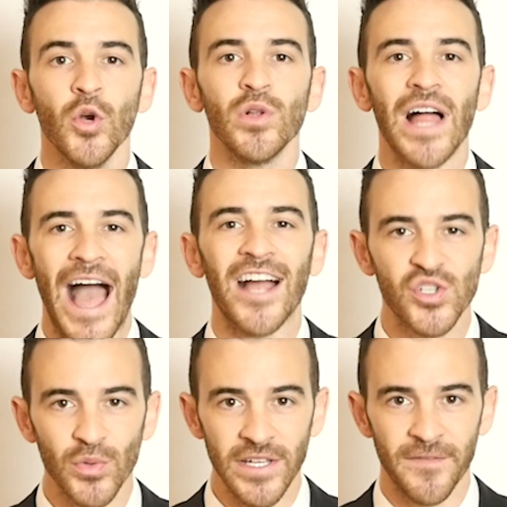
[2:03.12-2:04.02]
will
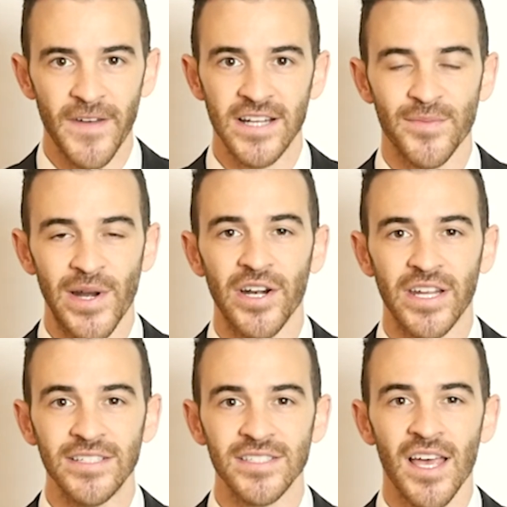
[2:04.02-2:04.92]
actually affect
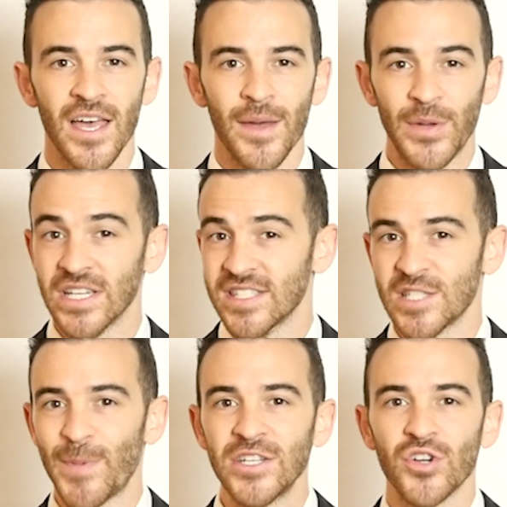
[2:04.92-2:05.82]
Americans. Because
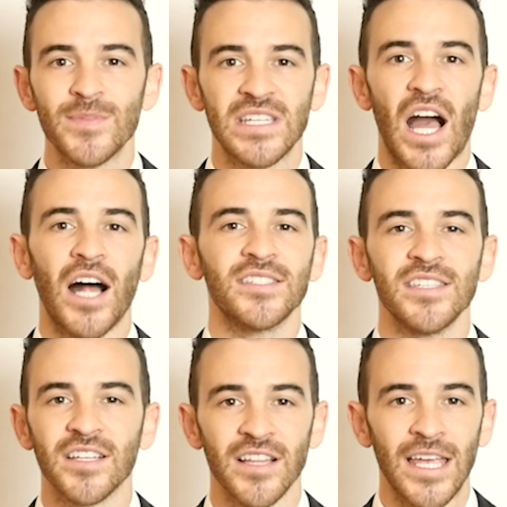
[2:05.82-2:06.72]
despite Trump's
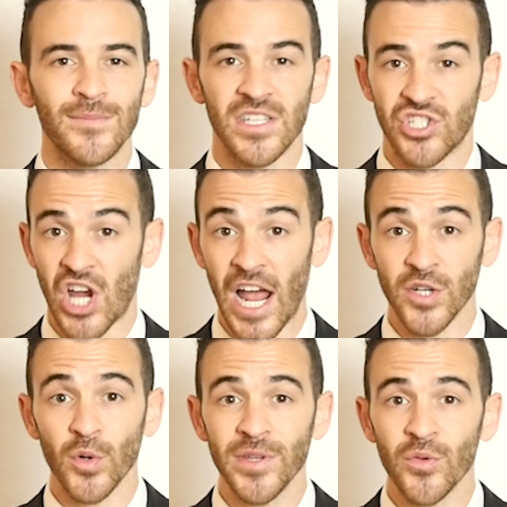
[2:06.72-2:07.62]
constant claims that
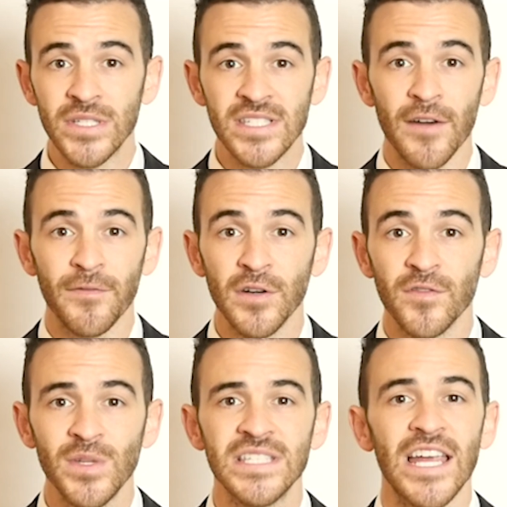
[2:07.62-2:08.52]
China will be the one suffering
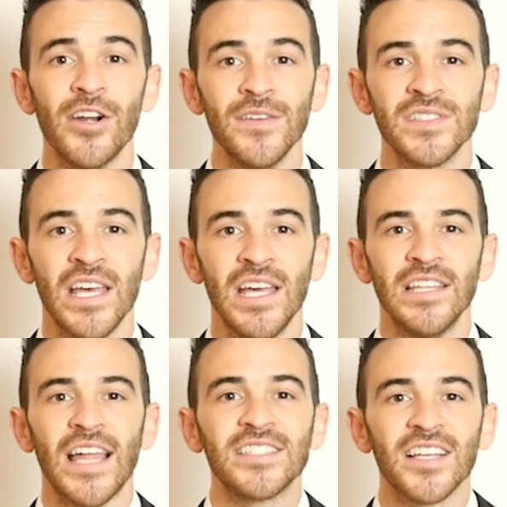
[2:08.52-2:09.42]
from these tariffs,
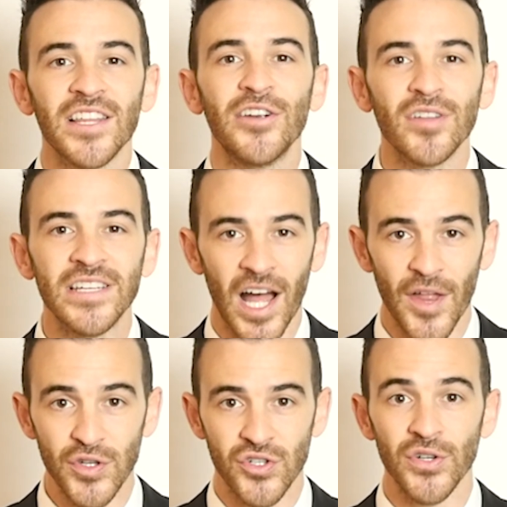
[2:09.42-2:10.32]
that's clearly
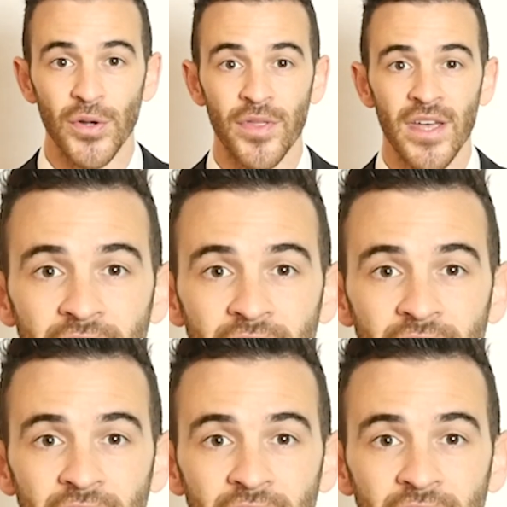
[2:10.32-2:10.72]
not the truth.